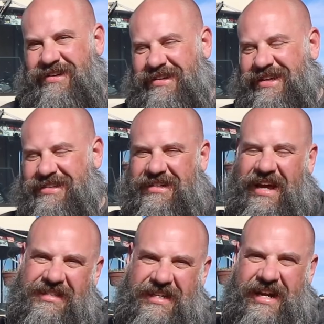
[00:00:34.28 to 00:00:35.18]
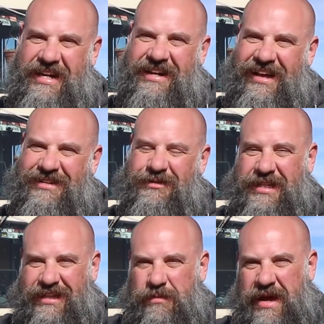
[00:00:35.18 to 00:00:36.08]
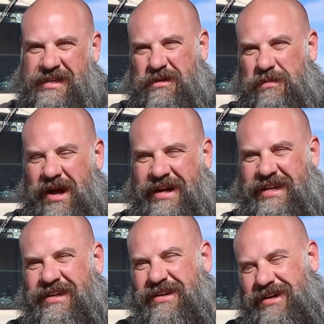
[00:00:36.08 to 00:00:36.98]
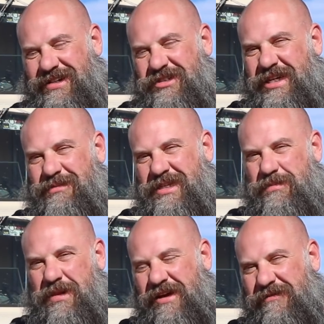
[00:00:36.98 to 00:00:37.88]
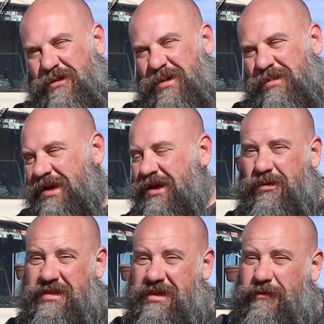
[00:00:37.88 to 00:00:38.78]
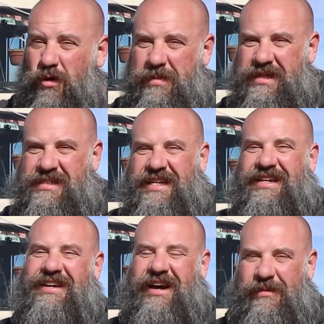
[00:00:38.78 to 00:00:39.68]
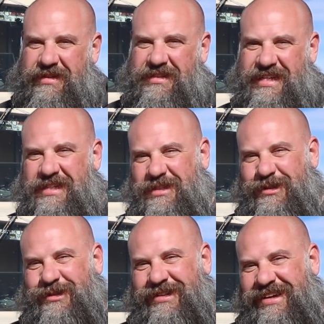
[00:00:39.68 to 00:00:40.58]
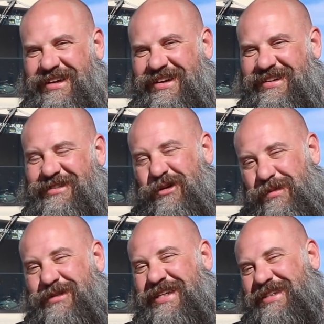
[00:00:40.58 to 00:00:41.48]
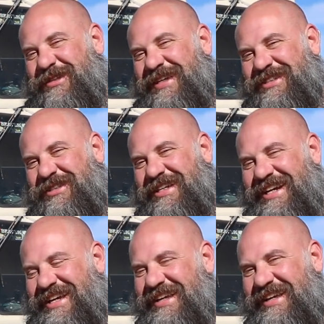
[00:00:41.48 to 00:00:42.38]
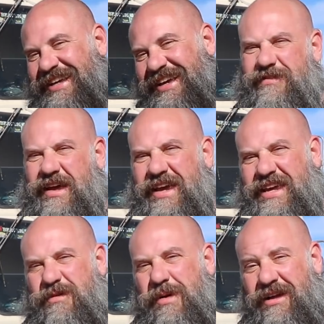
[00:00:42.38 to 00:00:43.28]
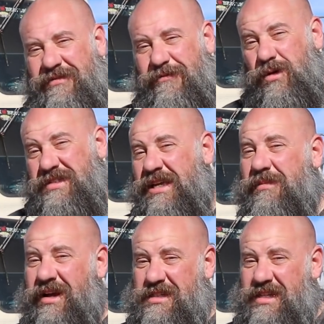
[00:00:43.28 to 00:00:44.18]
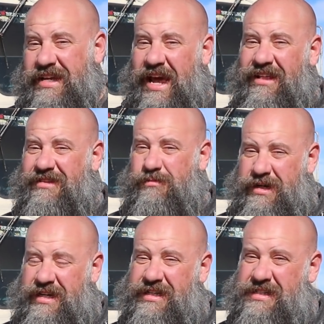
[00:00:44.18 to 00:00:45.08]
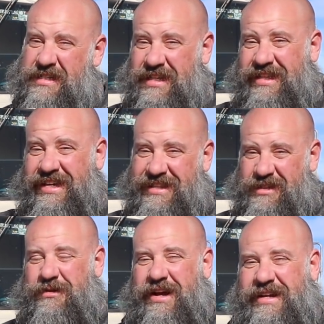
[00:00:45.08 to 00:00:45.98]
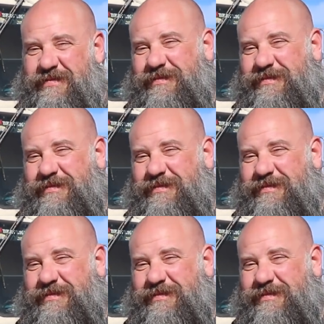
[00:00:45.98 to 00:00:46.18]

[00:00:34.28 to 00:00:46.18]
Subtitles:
It's a 1989 Utilimaster body on a GMC platform with a 4BT Cummins diesel, turbo diesel engine in it. I get about 14 miles to the gallon pretty consistently in this ride.